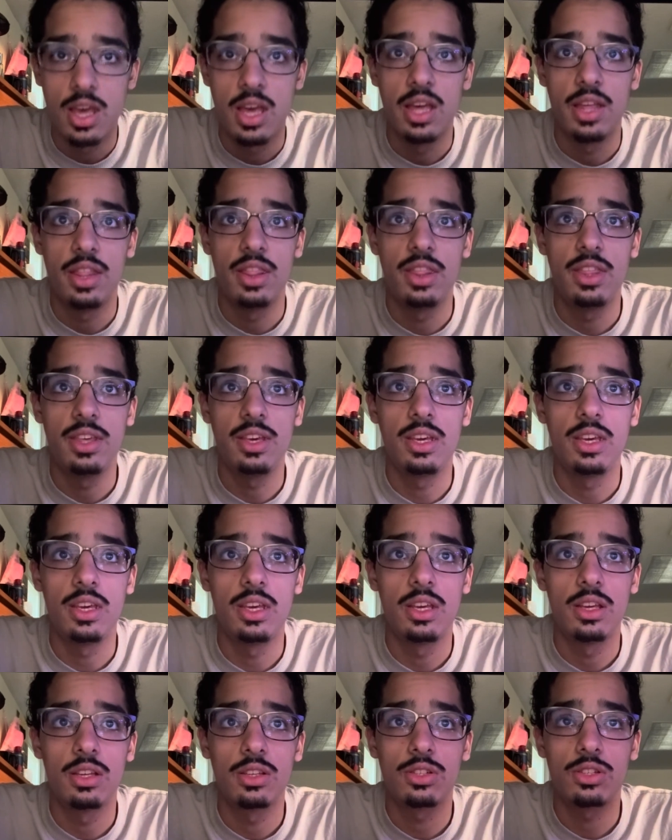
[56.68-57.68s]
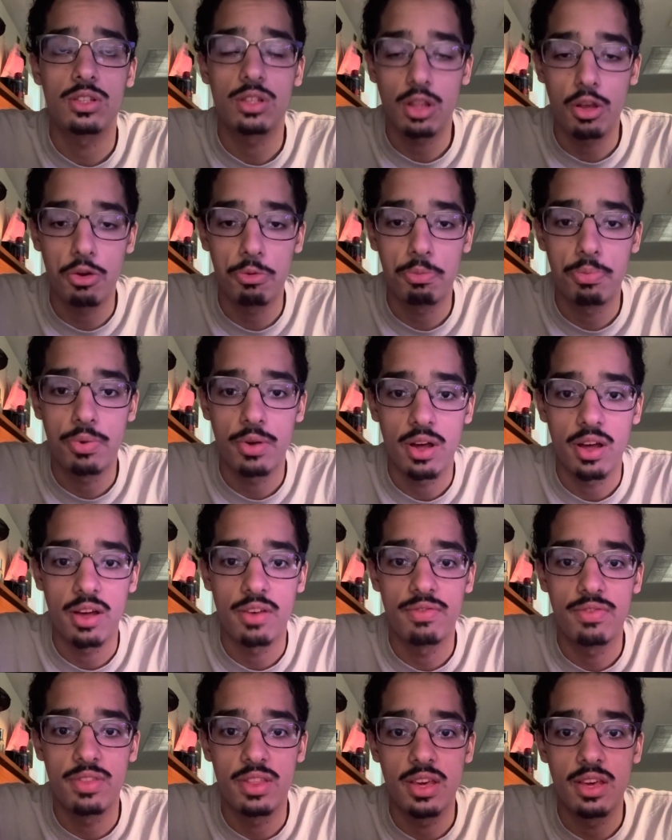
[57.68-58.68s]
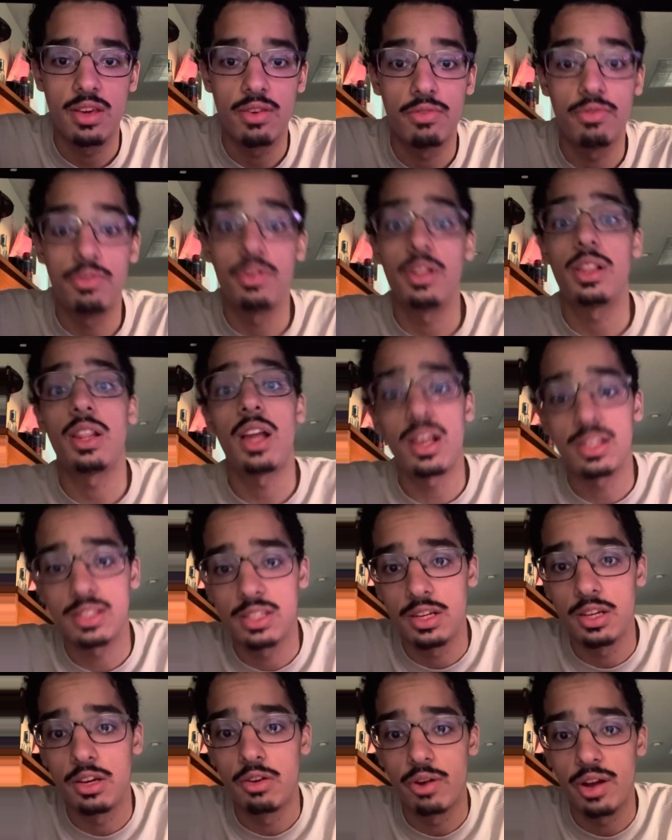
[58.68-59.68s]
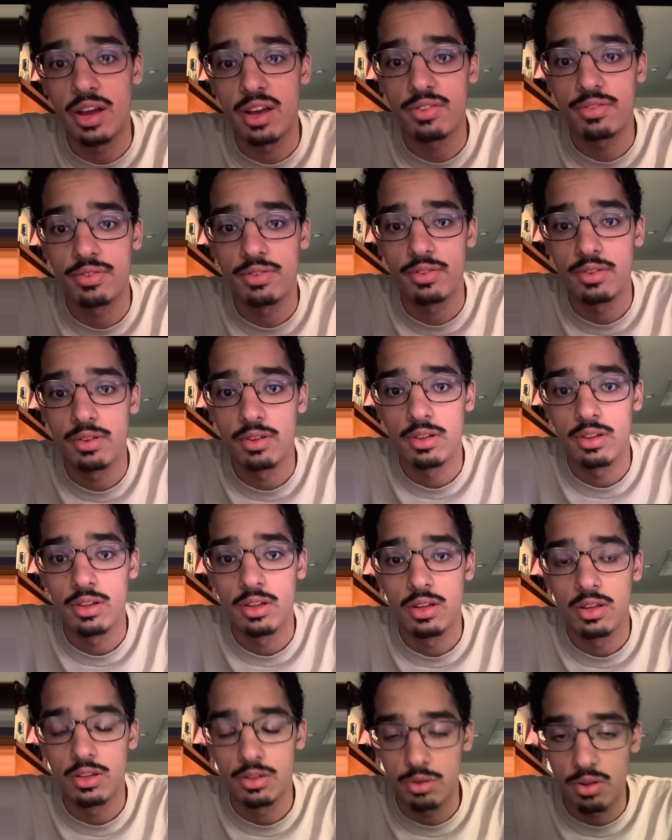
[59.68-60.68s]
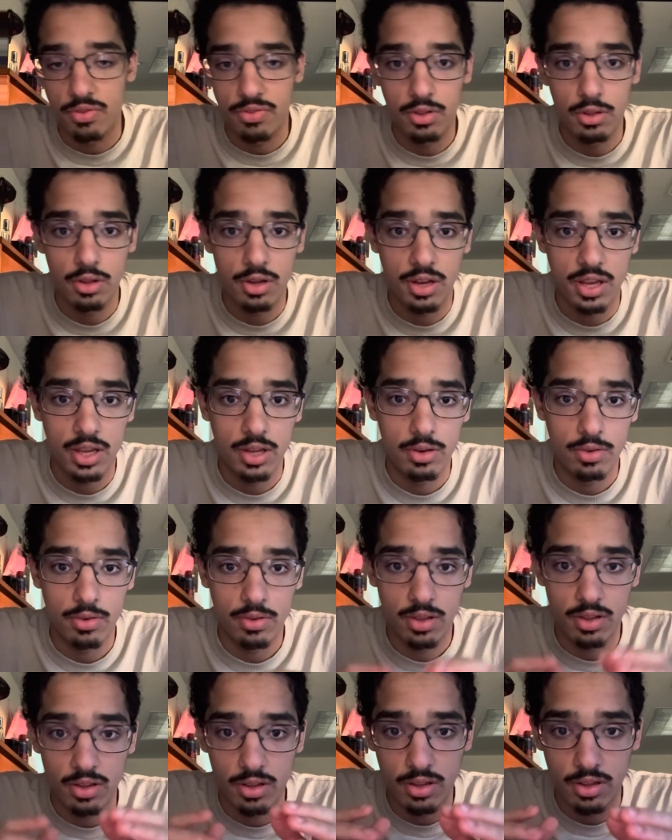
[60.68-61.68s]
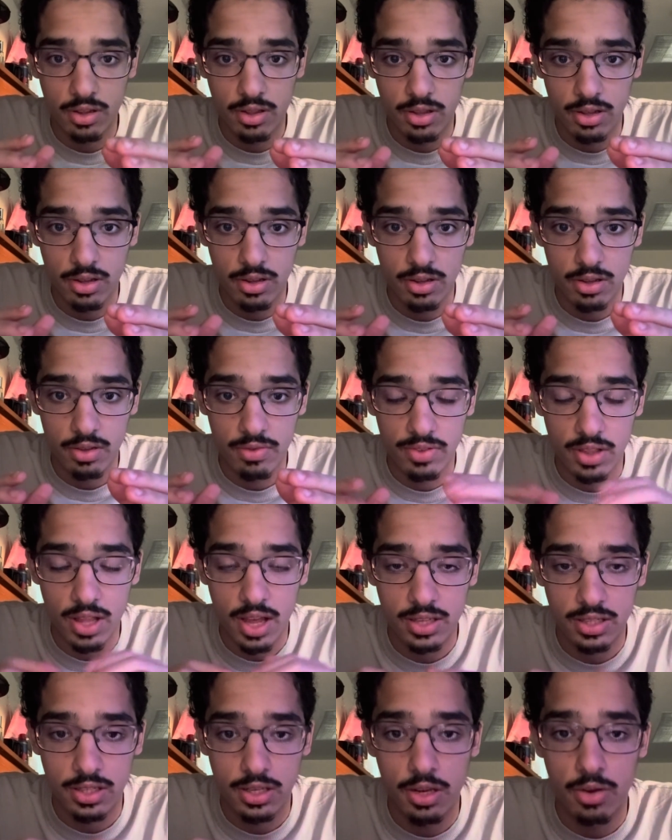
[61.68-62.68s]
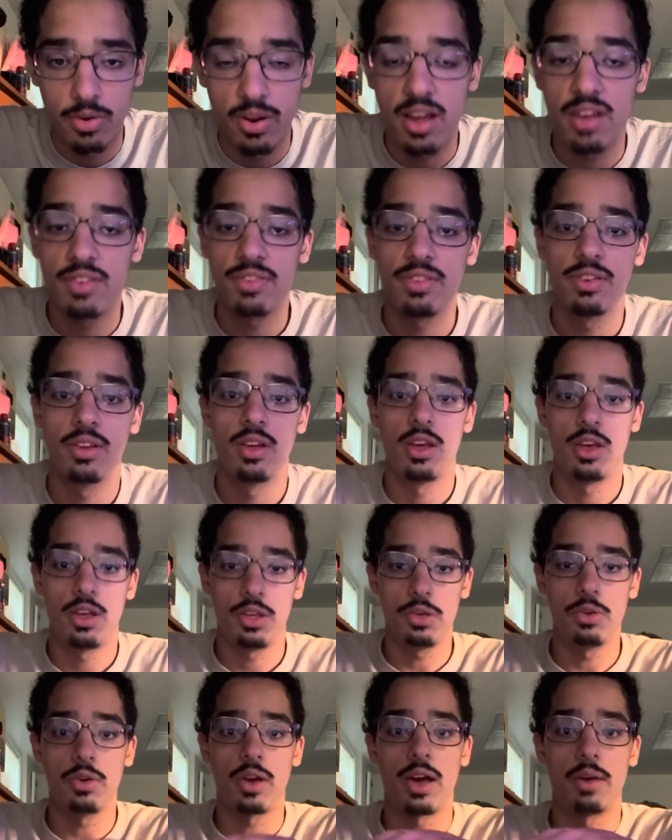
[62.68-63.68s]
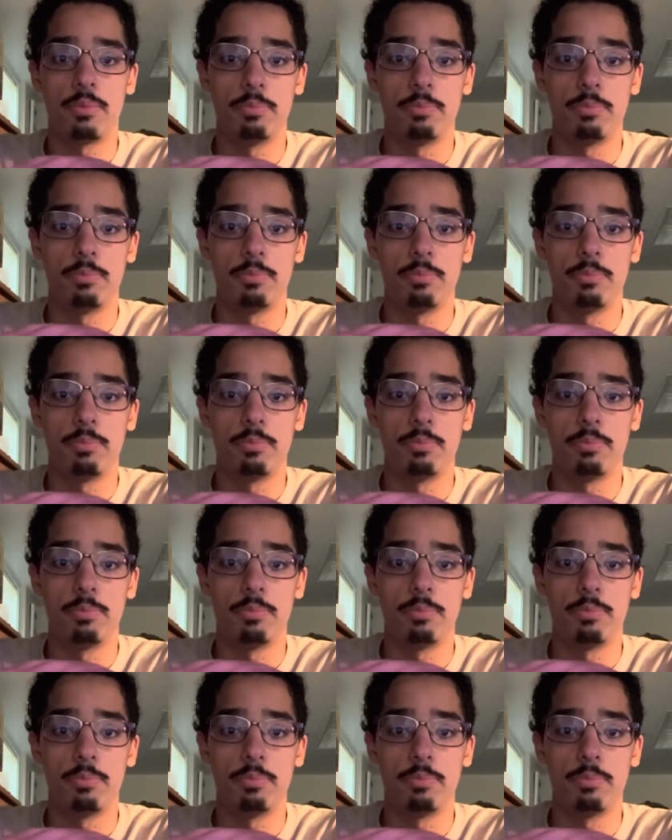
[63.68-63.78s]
The slope of the velocity graph, so if you look at the velocity graph, you got